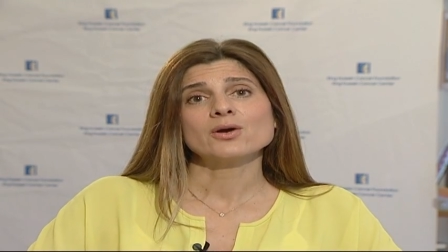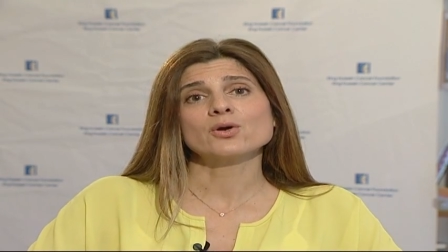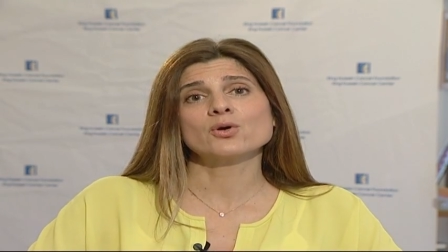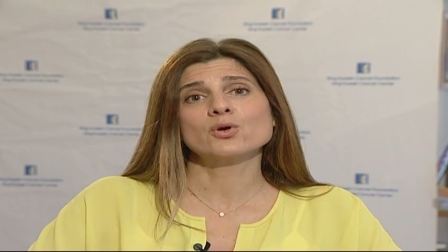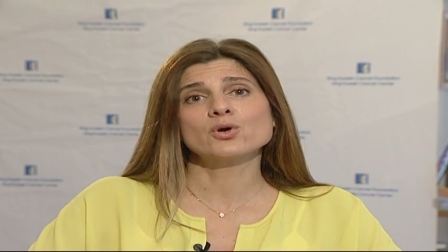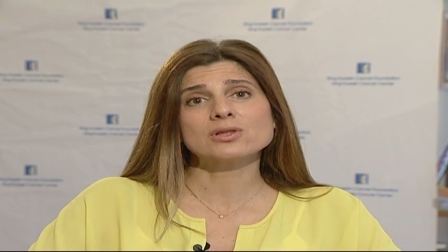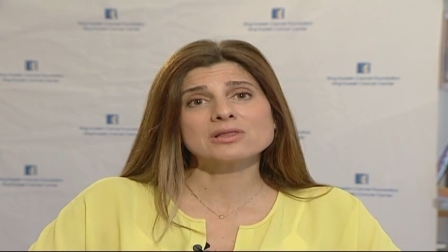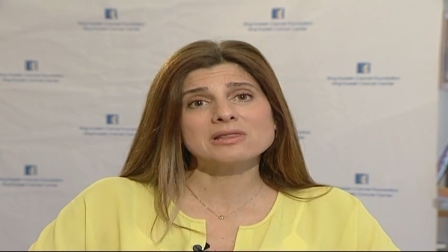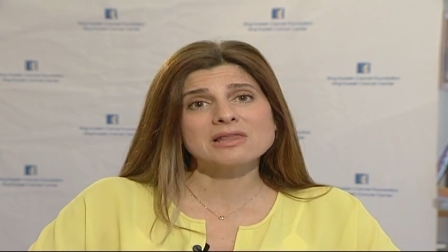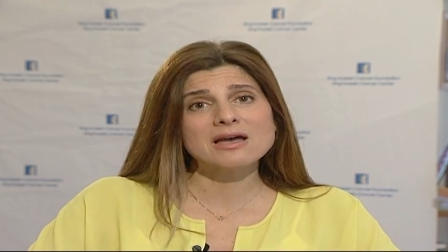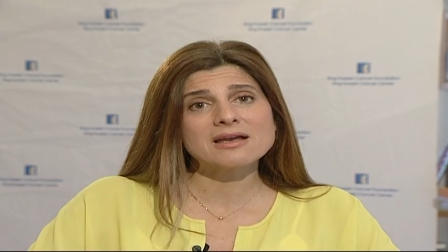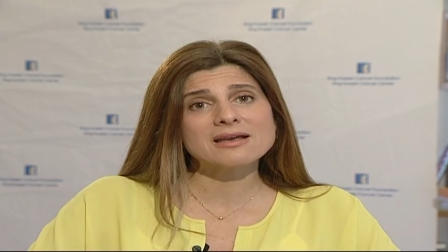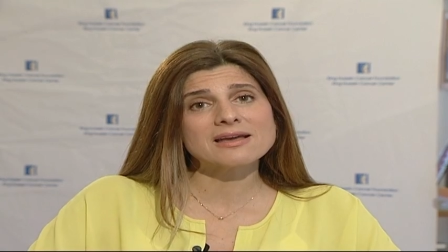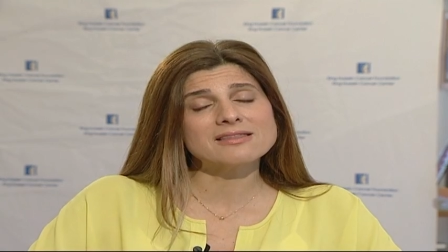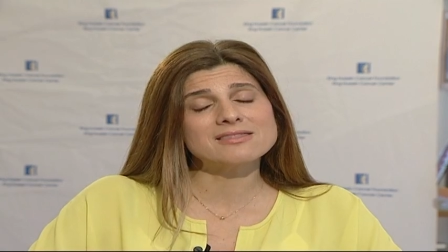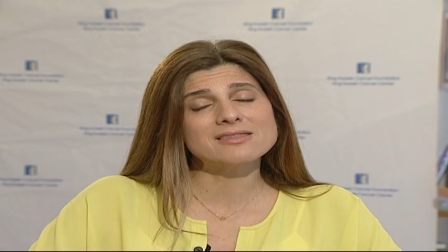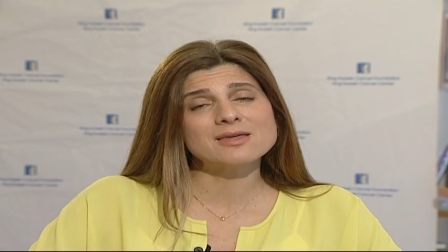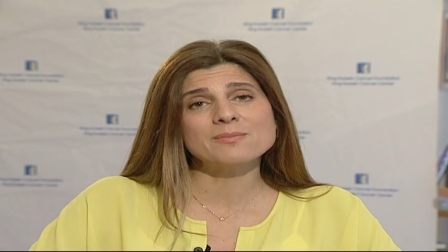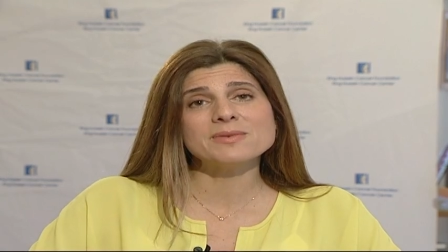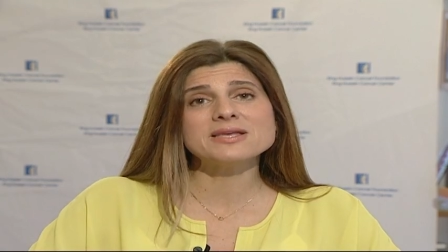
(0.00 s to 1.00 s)
Good luck
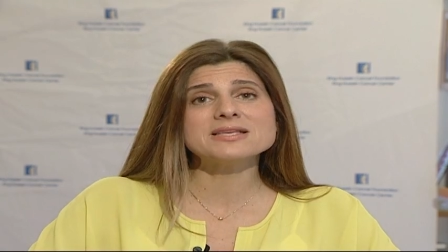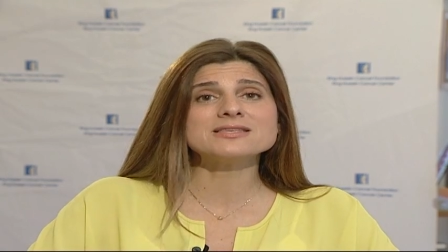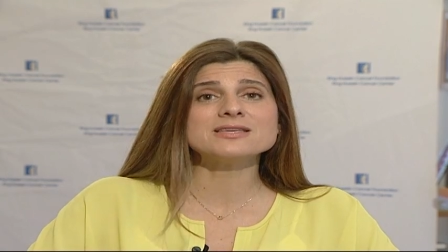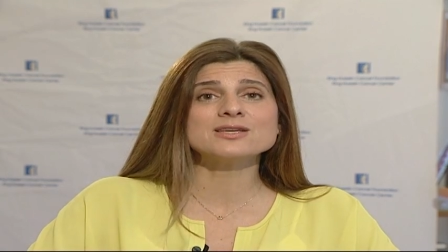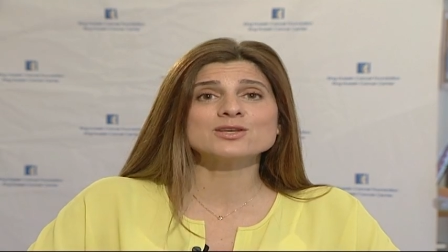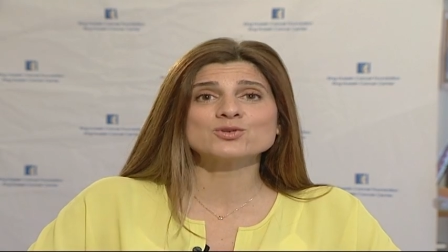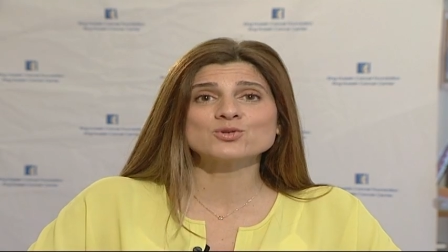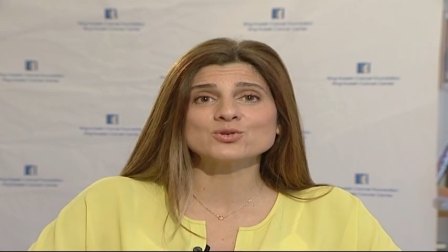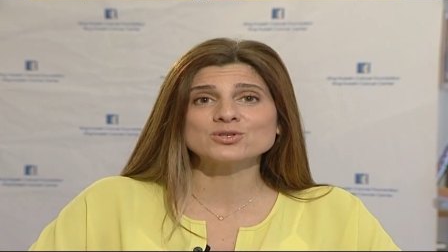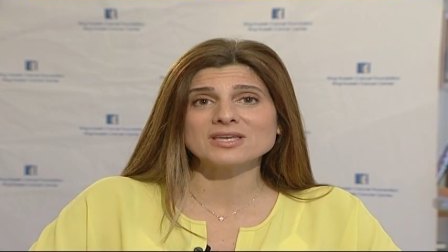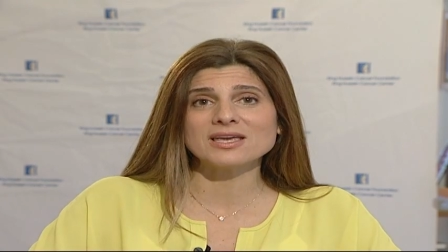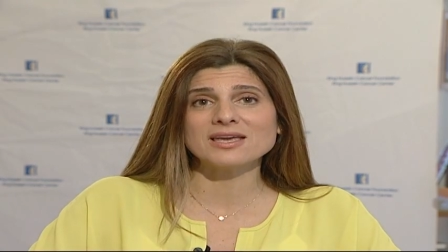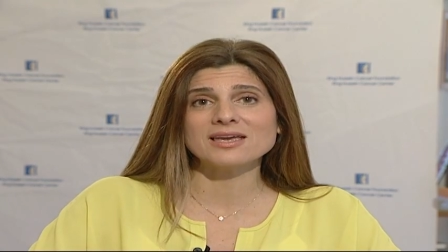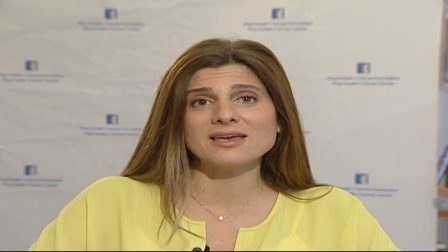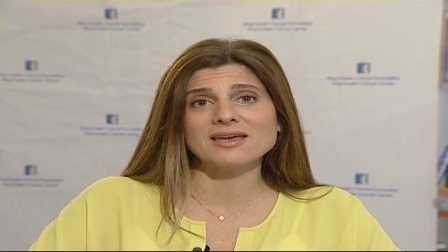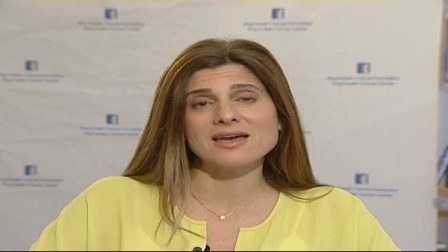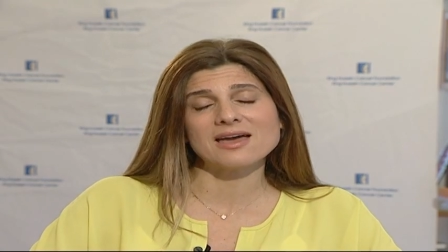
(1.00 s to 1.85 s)
at the meeting today,